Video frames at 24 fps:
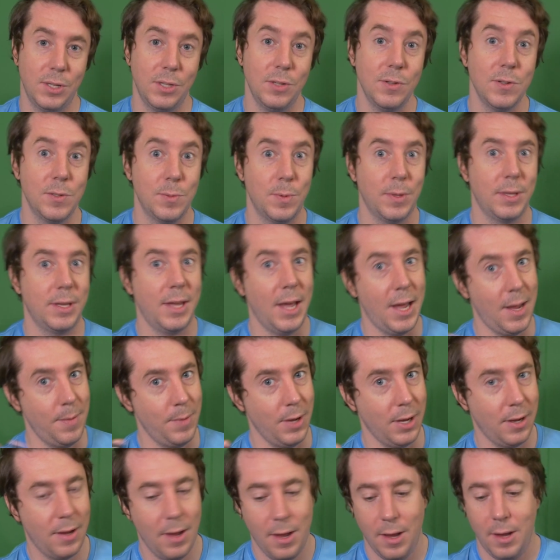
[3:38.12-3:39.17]
use with gaming.
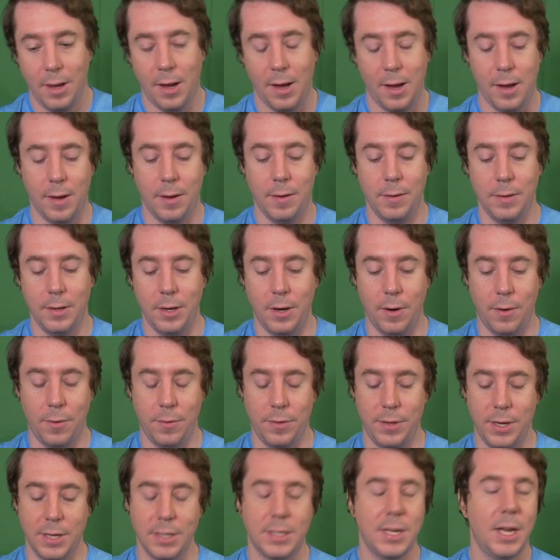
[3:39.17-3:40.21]
Uh, you know,
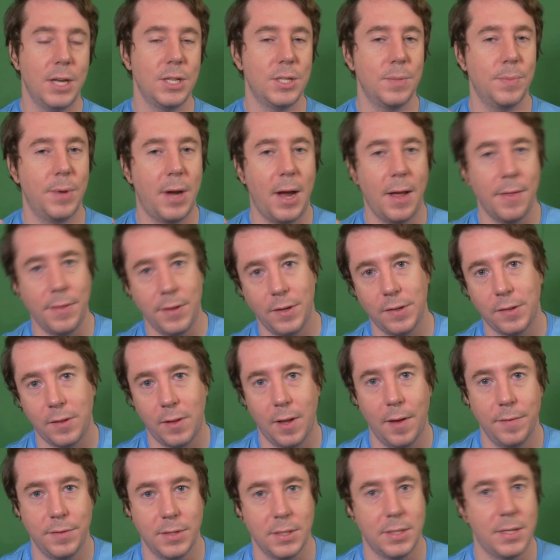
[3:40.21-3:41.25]
the intention behind these
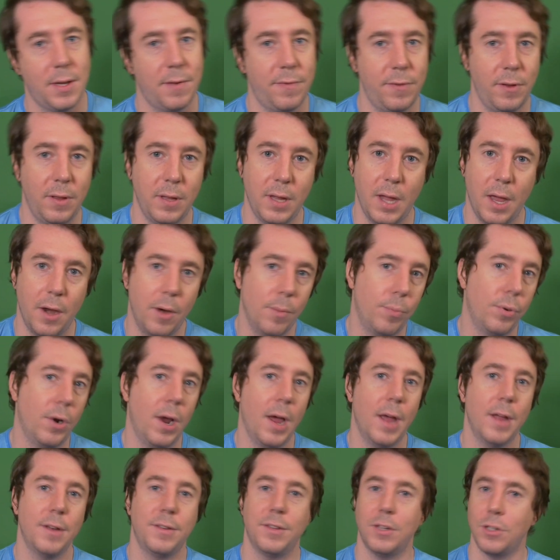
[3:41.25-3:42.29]
gloves is definitely
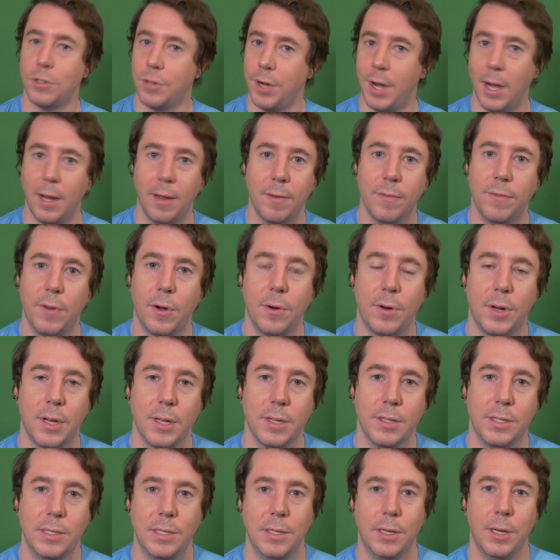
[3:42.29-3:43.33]
enterprise and training
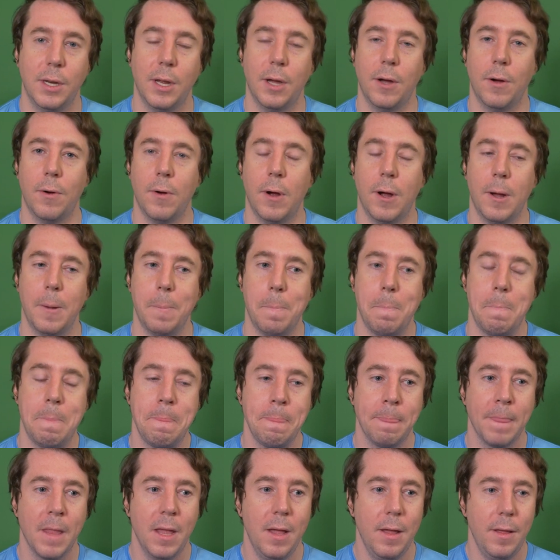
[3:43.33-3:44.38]
focused, you know. Um,
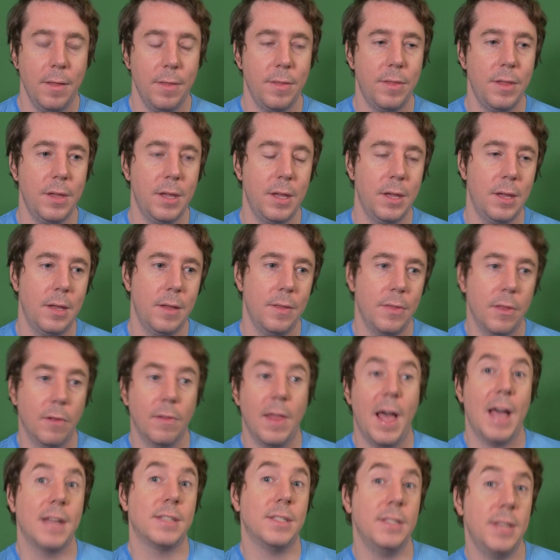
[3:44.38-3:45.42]
the, the
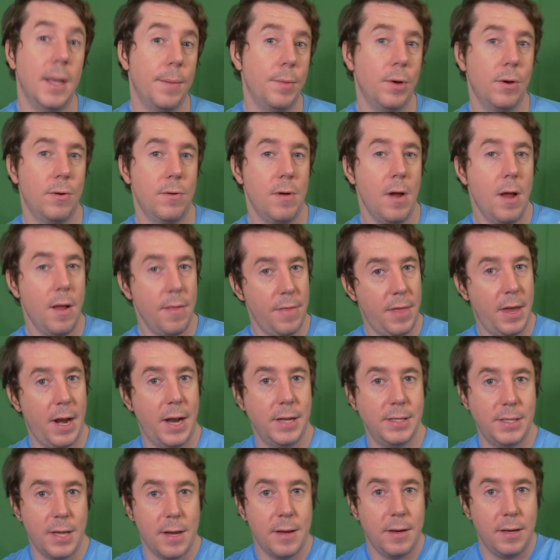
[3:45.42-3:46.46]
last demo that I
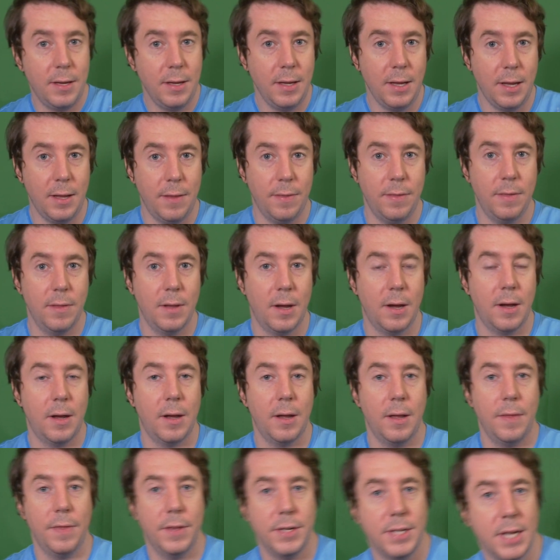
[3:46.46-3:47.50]
did in, uh,
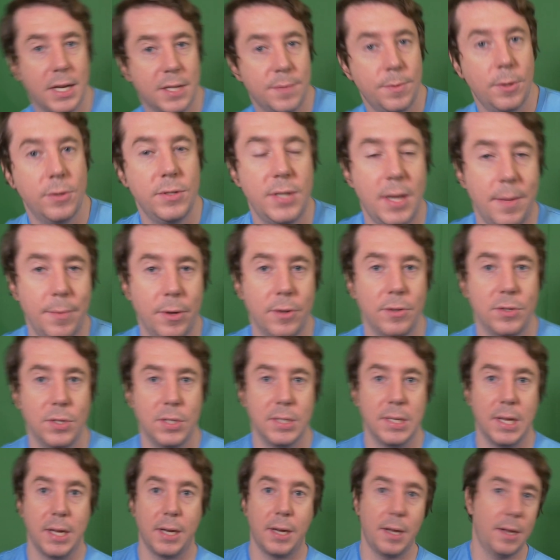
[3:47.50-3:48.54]
in the Dexmo demos is like